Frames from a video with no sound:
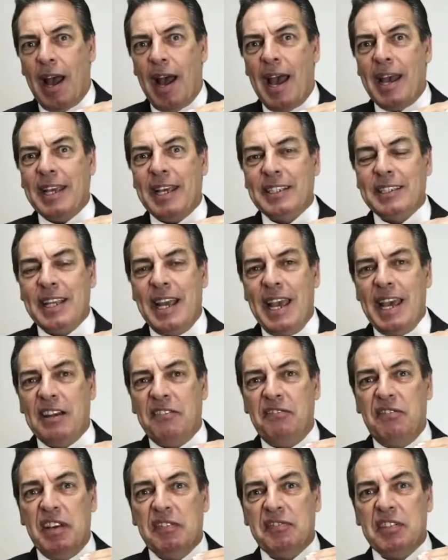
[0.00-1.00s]
I get to
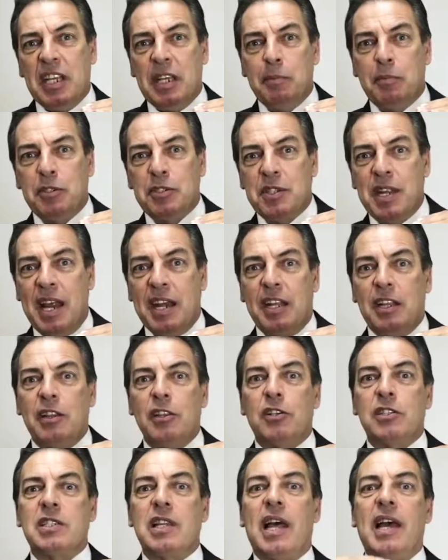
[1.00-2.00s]
add fifteen percent.
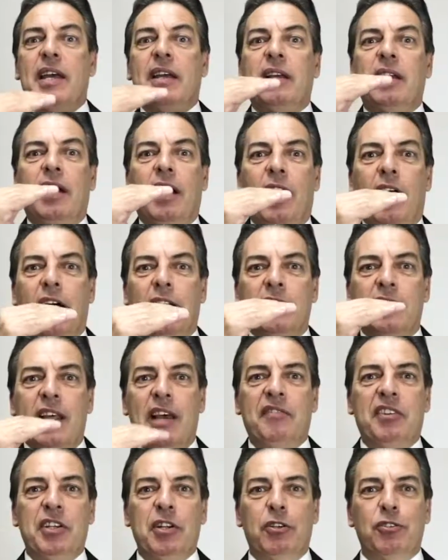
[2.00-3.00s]
It looks like one
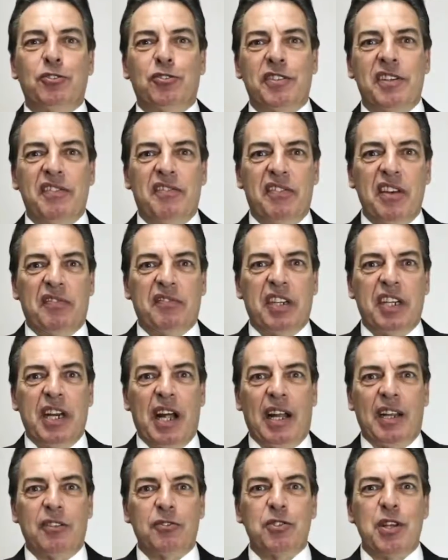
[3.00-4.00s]
thousand one hundred fifty
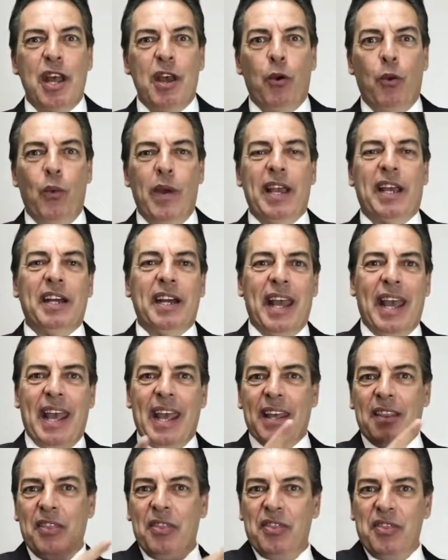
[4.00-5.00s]
dollars. We're going
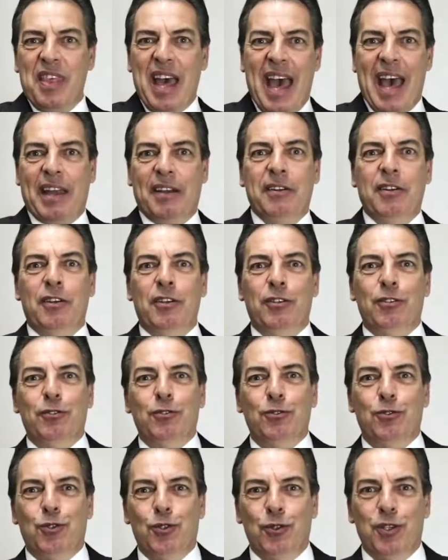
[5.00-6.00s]
to add that
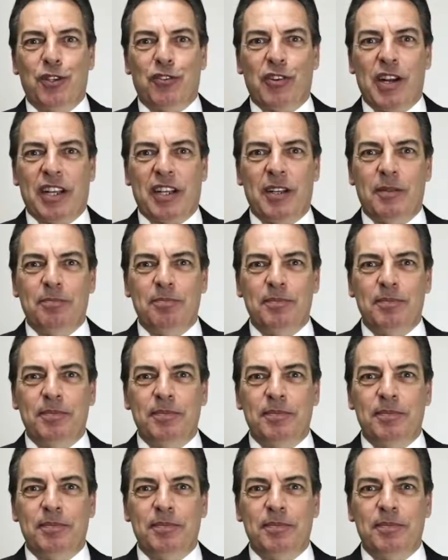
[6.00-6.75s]
to your income.